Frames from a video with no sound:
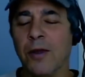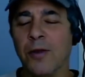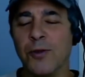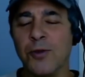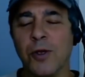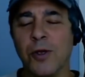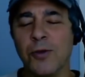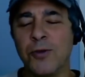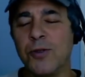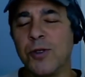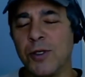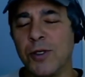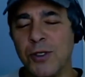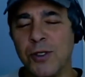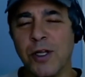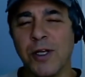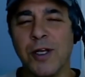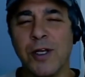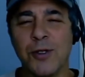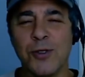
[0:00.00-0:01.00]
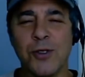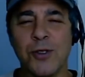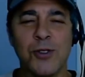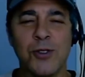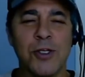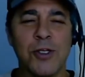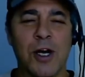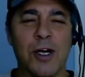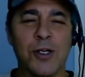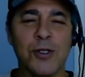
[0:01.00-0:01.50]
There's no such thing as a
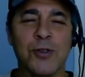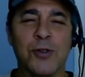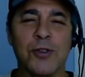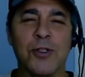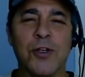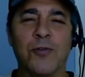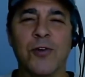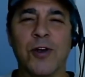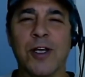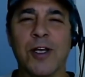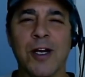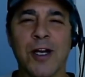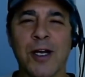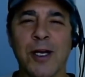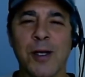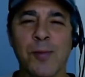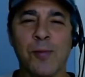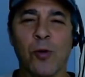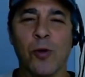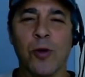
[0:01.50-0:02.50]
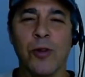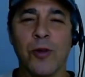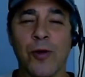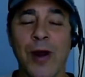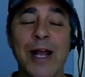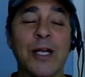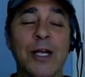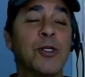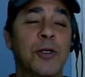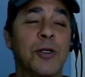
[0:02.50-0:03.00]
stock certificate anymore.
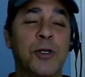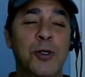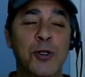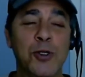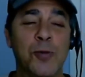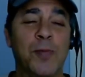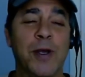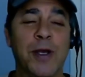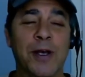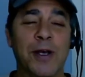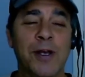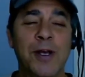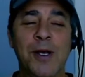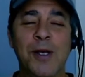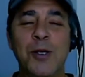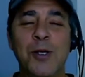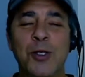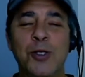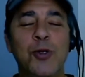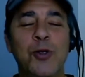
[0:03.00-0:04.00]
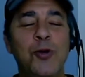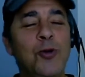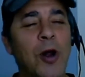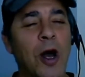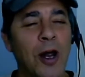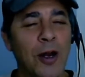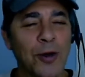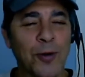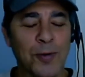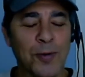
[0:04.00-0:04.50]
There actually used to be a
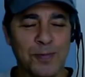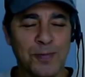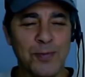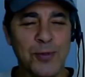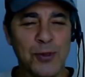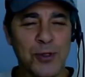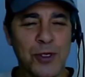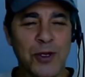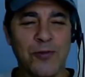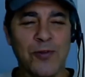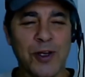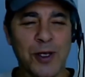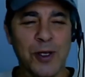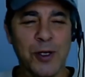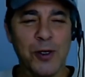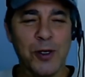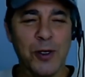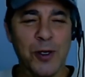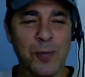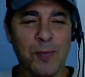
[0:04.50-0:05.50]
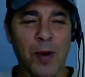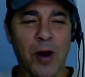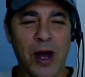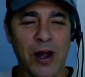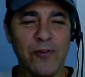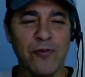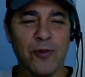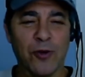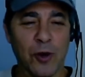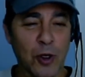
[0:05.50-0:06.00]
$2 certificate you could
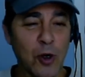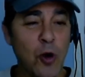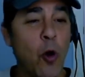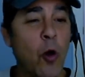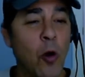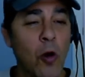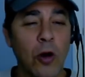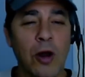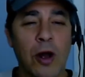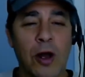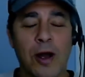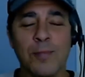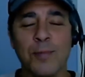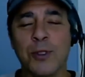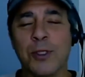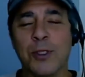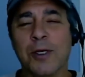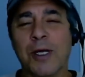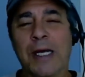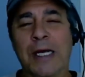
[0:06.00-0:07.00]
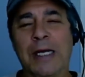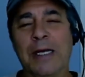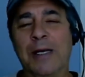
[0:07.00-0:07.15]
buy for a call option.